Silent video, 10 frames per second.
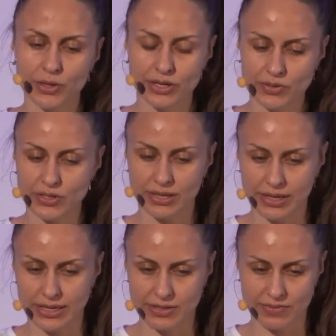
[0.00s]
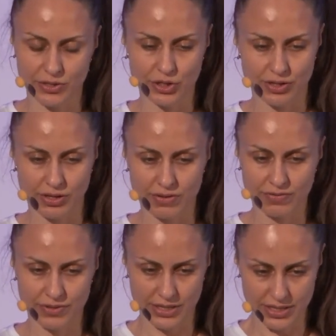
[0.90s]
we're using the latest version
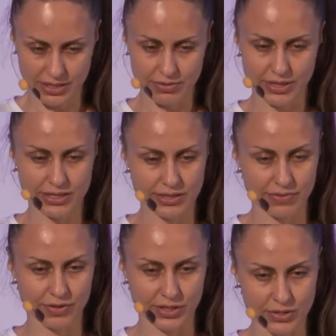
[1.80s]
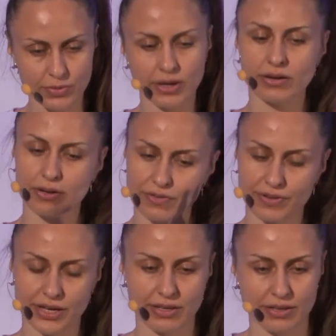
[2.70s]
of Dekorate for this one. You'll
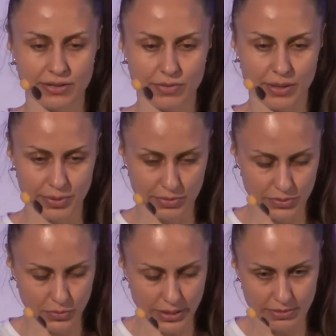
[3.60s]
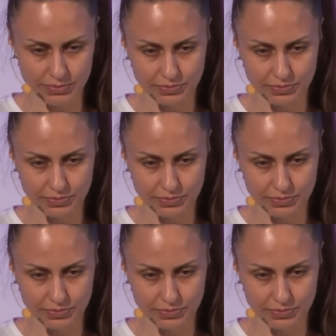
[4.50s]
find it in the repo as well.